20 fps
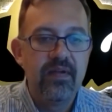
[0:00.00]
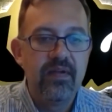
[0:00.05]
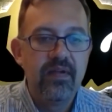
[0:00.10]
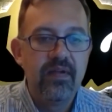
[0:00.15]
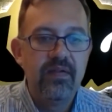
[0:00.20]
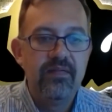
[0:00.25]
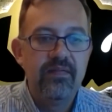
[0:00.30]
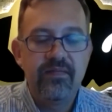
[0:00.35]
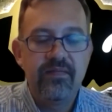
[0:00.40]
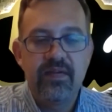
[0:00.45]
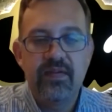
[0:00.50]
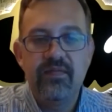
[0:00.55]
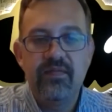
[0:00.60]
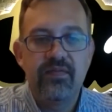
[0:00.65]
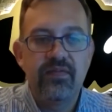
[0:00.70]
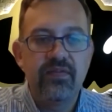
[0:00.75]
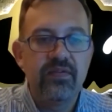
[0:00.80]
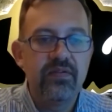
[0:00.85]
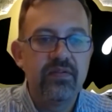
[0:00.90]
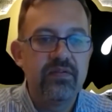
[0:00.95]

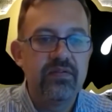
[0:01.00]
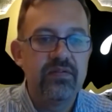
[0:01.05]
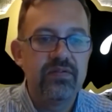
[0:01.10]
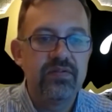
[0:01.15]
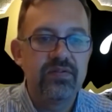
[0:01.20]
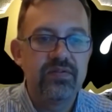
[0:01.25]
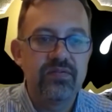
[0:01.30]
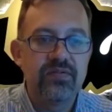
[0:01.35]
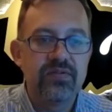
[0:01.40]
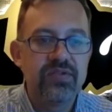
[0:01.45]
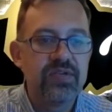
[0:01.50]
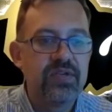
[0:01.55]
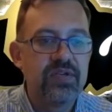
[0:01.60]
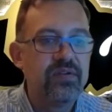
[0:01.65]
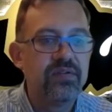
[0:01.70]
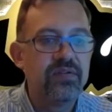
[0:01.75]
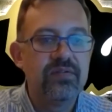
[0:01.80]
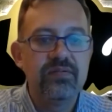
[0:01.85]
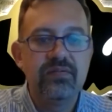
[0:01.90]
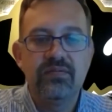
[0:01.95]
fevers or
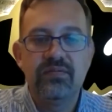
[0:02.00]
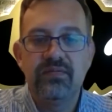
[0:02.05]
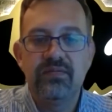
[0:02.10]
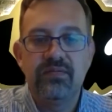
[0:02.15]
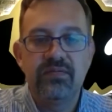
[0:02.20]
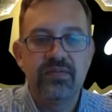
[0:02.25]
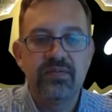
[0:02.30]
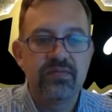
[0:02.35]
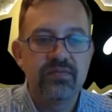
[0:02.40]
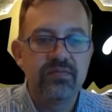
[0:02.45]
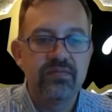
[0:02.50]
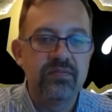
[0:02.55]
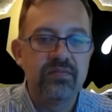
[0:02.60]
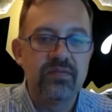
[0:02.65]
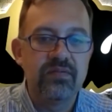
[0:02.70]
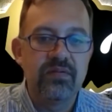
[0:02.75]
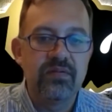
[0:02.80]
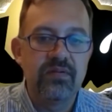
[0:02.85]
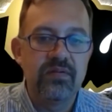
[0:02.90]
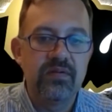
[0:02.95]
chills
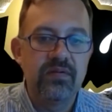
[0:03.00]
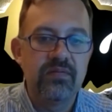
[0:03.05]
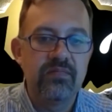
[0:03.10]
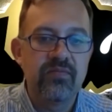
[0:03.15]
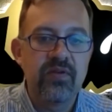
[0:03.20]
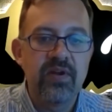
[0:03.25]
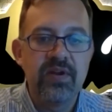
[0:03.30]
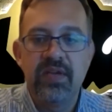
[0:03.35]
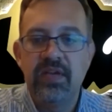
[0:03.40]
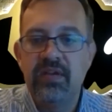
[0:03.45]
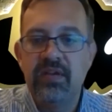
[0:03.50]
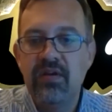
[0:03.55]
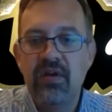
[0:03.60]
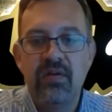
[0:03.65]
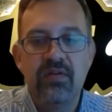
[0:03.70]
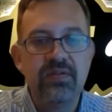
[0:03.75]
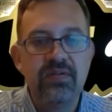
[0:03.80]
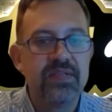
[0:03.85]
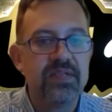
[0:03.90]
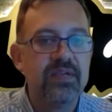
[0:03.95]
or runny
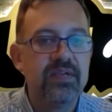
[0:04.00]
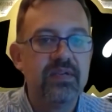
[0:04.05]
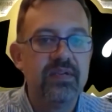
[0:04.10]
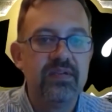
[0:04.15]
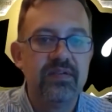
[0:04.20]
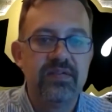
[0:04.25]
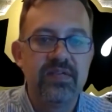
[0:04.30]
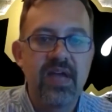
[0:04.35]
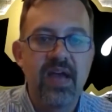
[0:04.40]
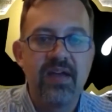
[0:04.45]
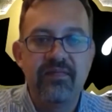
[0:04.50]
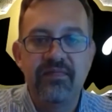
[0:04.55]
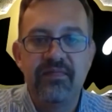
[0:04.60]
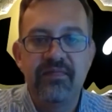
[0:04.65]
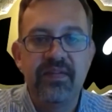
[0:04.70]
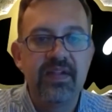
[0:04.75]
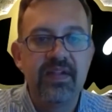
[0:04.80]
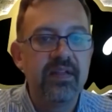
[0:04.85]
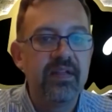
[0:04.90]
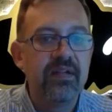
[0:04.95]
noses, not
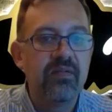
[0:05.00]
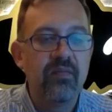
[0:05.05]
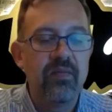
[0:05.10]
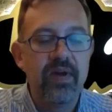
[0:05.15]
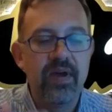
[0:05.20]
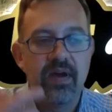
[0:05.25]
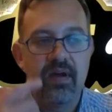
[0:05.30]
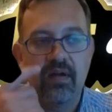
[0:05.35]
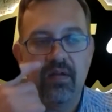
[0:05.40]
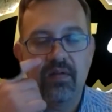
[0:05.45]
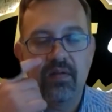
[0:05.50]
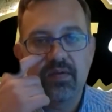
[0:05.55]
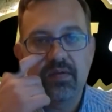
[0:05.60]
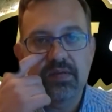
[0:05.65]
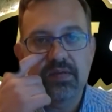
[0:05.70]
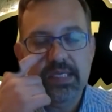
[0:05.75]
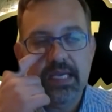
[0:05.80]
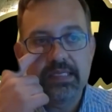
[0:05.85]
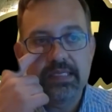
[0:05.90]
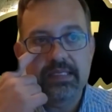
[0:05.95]
feeling well,
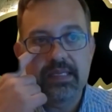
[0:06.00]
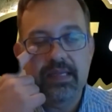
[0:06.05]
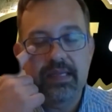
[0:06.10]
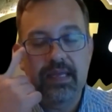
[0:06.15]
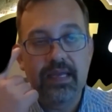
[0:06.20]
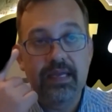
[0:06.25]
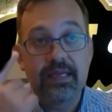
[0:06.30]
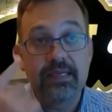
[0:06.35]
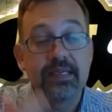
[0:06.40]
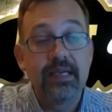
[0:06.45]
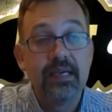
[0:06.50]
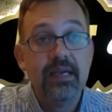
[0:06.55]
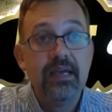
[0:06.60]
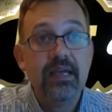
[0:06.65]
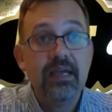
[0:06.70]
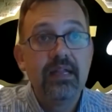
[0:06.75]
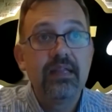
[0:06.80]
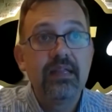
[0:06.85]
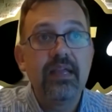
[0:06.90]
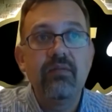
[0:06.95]
those kinds of things,
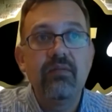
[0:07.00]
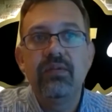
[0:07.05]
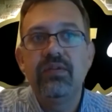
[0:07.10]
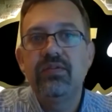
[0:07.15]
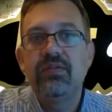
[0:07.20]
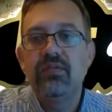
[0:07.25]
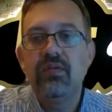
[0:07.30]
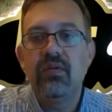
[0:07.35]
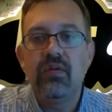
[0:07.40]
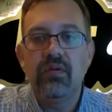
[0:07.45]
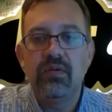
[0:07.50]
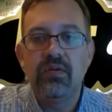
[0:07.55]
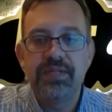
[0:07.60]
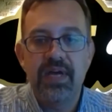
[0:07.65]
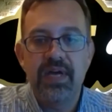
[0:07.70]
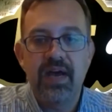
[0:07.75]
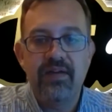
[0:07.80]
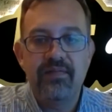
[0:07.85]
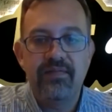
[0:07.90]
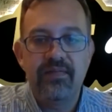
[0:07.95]
that we do hold
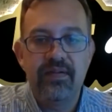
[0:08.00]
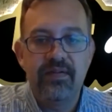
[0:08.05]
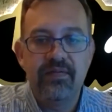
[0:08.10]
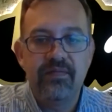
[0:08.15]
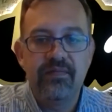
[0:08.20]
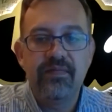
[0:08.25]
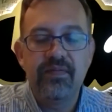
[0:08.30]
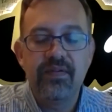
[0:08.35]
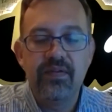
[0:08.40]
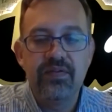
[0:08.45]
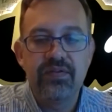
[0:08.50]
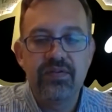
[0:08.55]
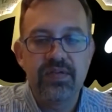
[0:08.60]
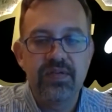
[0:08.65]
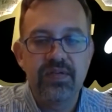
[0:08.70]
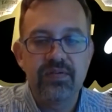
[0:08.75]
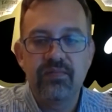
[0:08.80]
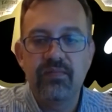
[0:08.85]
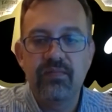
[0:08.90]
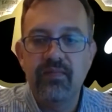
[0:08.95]
off on
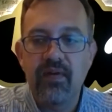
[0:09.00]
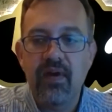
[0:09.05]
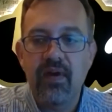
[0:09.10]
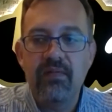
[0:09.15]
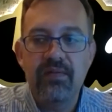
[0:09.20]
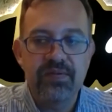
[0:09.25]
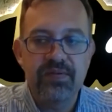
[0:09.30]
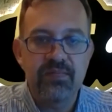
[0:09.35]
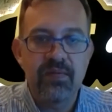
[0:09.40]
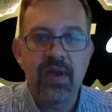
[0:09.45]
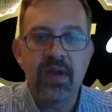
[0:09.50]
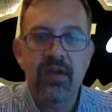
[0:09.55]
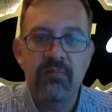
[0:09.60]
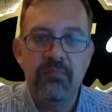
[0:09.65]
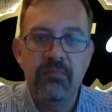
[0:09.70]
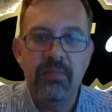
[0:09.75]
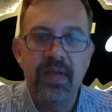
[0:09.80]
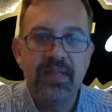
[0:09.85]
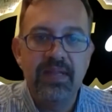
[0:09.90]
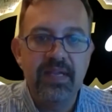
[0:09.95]
infusions. We've always
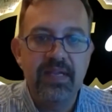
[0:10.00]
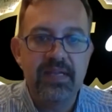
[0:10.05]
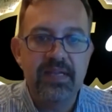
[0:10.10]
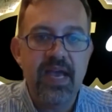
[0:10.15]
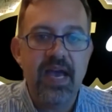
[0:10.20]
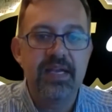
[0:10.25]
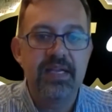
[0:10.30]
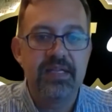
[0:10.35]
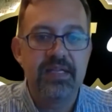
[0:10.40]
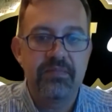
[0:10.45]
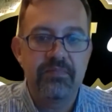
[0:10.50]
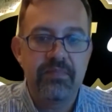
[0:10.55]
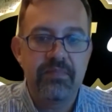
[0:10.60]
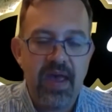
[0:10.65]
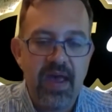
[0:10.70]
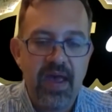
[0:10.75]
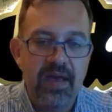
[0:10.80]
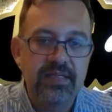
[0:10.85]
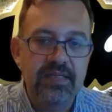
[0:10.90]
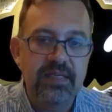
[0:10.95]
recommended that in the
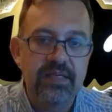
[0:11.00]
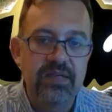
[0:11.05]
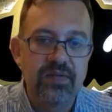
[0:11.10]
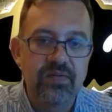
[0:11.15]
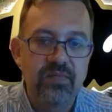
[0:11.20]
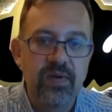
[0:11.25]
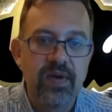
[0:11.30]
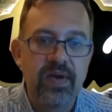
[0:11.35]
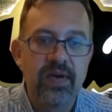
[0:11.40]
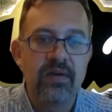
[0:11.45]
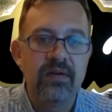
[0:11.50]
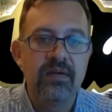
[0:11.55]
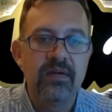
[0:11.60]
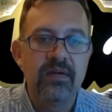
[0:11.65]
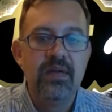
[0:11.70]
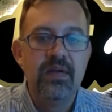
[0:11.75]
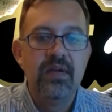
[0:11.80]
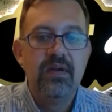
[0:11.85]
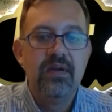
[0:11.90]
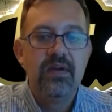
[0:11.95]
past as well.
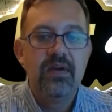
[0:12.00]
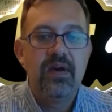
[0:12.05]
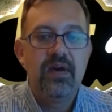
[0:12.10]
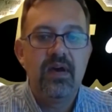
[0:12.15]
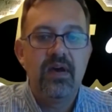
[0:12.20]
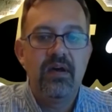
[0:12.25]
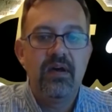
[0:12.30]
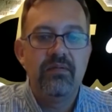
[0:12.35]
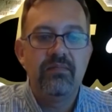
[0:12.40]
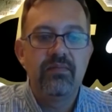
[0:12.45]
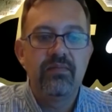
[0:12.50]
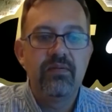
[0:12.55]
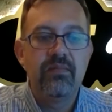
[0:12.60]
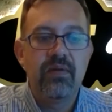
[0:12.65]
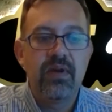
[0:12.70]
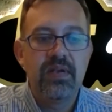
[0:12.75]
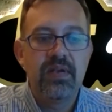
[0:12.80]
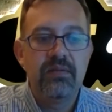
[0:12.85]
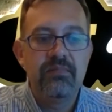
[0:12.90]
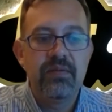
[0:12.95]
We
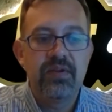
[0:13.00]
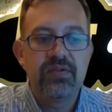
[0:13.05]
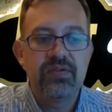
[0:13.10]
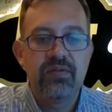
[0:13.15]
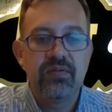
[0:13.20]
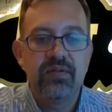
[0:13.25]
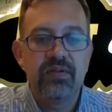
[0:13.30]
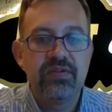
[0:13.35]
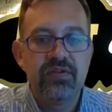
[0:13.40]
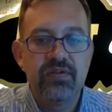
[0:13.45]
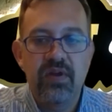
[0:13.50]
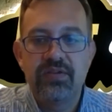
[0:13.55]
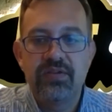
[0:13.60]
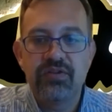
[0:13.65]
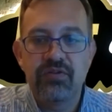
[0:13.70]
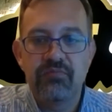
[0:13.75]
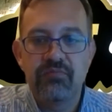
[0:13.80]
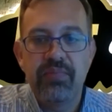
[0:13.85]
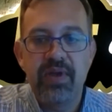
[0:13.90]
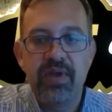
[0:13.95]
want to make sure that you're at
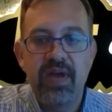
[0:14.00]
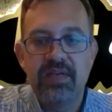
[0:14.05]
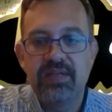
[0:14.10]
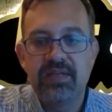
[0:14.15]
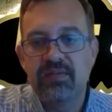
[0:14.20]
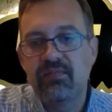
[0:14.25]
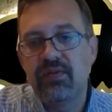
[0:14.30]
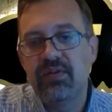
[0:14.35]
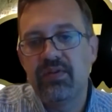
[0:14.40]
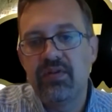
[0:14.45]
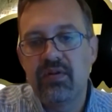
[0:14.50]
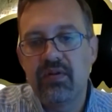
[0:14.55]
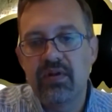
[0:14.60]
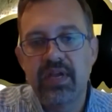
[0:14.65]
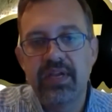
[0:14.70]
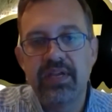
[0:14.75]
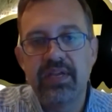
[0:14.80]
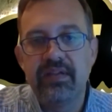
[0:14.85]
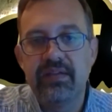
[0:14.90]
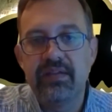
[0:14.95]
your best when you're
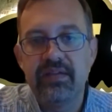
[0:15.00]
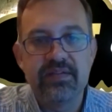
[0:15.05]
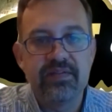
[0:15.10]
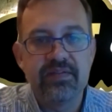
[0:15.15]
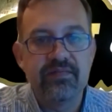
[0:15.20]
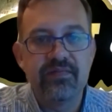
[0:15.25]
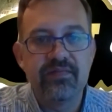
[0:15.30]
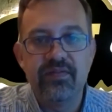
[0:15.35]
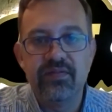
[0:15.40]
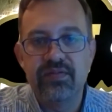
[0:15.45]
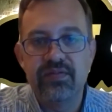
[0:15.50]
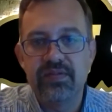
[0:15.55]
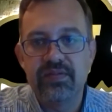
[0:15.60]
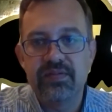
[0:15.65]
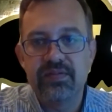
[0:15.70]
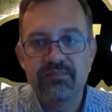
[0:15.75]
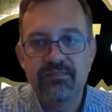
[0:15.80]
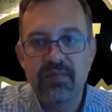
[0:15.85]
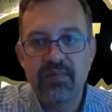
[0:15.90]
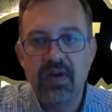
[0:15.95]
getting these
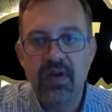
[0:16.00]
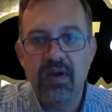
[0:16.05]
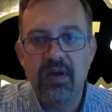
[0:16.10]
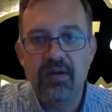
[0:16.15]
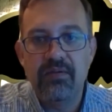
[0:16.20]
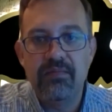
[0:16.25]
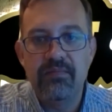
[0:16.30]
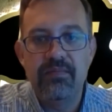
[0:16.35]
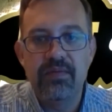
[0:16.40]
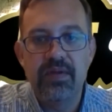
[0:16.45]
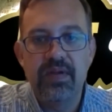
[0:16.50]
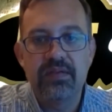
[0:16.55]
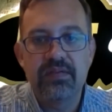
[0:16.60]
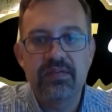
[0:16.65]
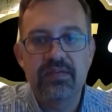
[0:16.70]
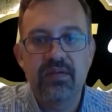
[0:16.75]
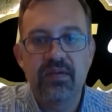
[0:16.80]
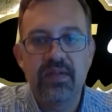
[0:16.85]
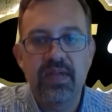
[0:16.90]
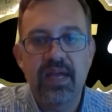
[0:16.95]
infusions. And
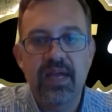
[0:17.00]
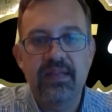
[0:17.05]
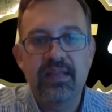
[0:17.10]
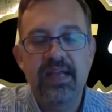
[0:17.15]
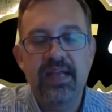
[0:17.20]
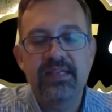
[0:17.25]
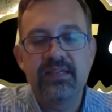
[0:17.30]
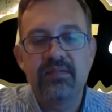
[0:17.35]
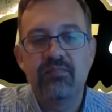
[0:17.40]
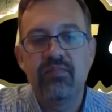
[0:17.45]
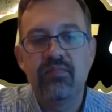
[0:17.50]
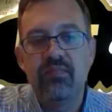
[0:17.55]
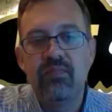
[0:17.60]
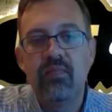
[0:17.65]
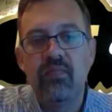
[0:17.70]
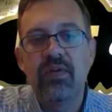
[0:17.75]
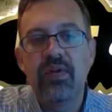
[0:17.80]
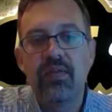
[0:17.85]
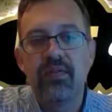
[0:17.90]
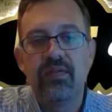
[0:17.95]
so that's
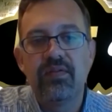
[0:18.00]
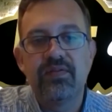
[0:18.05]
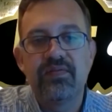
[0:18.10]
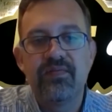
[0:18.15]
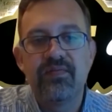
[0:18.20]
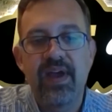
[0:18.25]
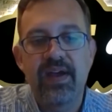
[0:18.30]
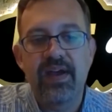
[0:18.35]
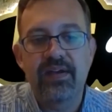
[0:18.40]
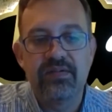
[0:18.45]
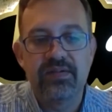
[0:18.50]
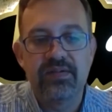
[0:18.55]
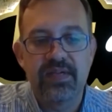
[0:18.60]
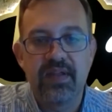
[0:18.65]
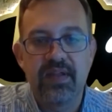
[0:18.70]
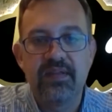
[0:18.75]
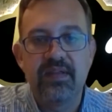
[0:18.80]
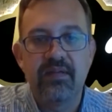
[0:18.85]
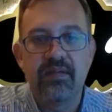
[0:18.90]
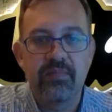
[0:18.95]
one of those factors
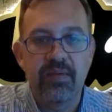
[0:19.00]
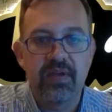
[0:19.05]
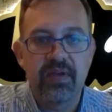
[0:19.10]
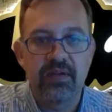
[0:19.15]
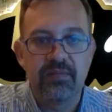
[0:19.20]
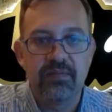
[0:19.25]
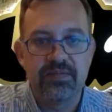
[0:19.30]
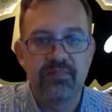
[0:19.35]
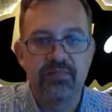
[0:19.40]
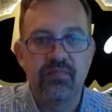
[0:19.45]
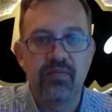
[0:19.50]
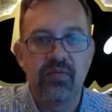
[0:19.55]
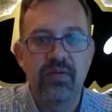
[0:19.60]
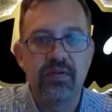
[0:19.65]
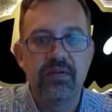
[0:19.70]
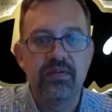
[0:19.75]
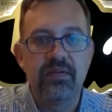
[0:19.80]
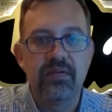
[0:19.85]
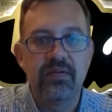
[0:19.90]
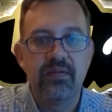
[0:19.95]
I think becomes
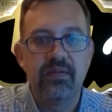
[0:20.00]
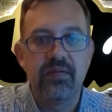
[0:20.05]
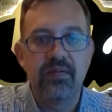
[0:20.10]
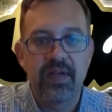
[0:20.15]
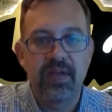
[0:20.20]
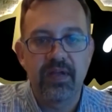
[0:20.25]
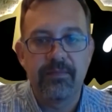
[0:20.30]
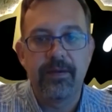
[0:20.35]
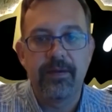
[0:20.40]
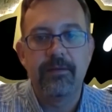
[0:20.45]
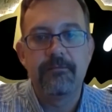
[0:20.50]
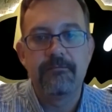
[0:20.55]
important to think about.